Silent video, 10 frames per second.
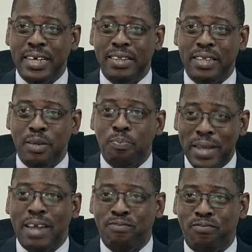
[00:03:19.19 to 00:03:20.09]
the
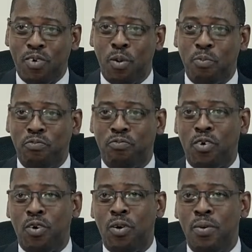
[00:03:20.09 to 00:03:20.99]
platform
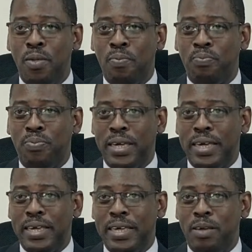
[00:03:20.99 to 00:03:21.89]
for the